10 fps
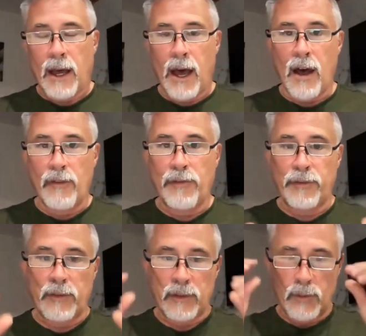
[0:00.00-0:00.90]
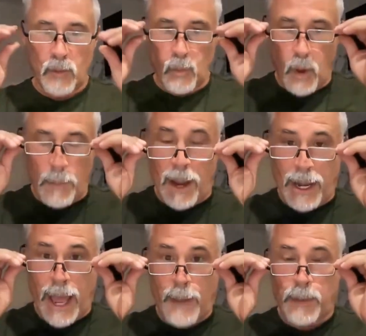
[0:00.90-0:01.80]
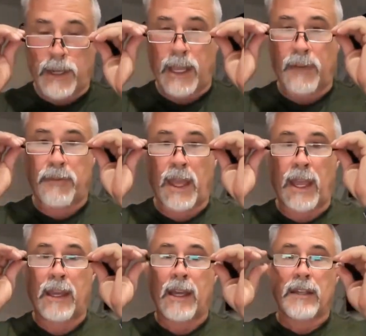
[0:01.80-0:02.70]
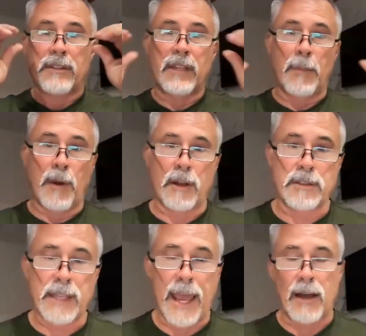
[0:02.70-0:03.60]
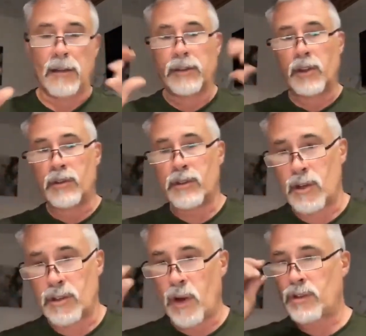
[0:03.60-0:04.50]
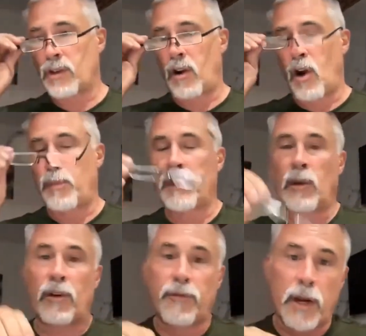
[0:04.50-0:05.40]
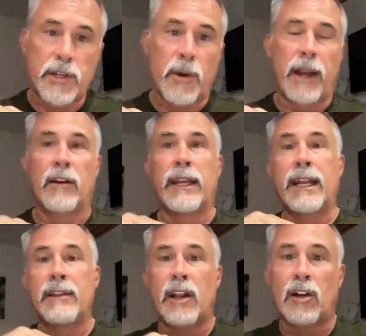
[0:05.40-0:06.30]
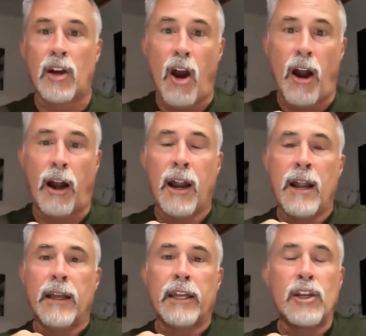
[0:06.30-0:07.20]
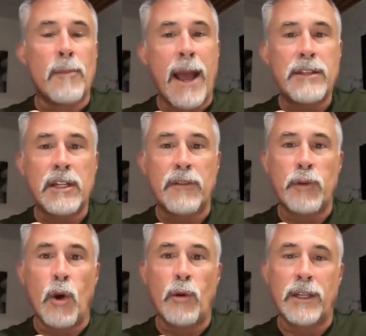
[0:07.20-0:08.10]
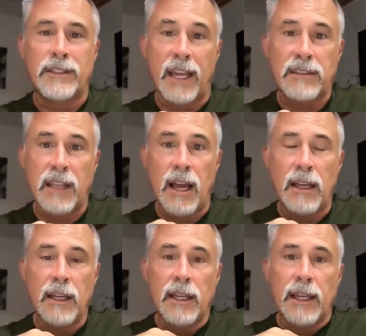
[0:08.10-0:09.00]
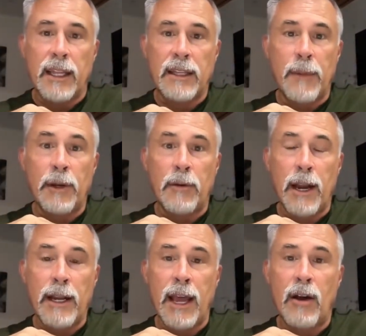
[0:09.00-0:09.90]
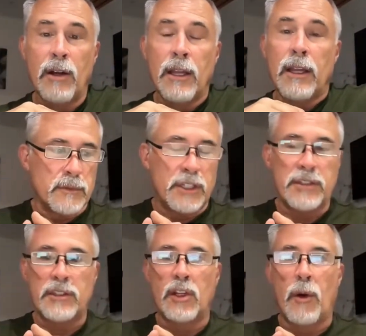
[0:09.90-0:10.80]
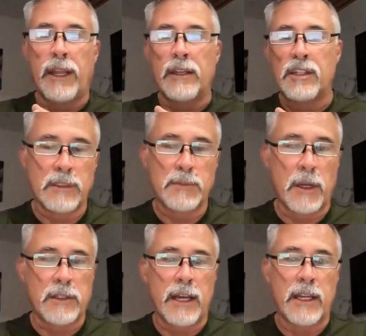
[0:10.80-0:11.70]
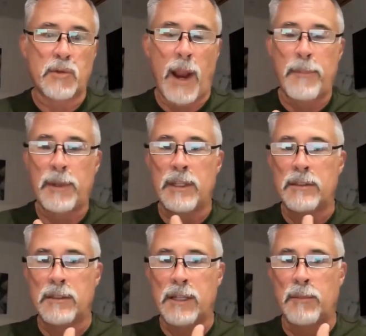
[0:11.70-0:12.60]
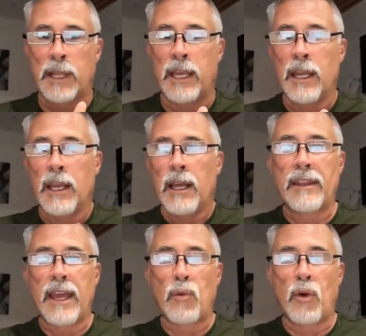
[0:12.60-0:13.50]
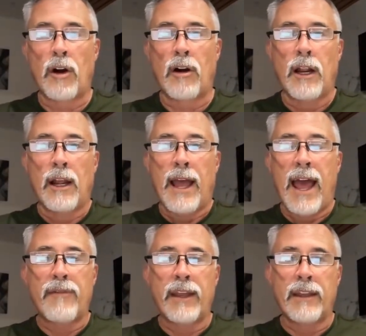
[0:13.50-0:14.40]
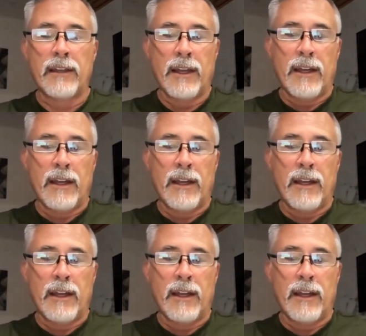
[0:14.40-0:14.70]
of what might happen if they step on a scale, use their toaster, open their refrigerator, get in their car. Can you imagine if you own a Tesla in Lebanon right now, just going into spontaneous rapid disassembly? They were having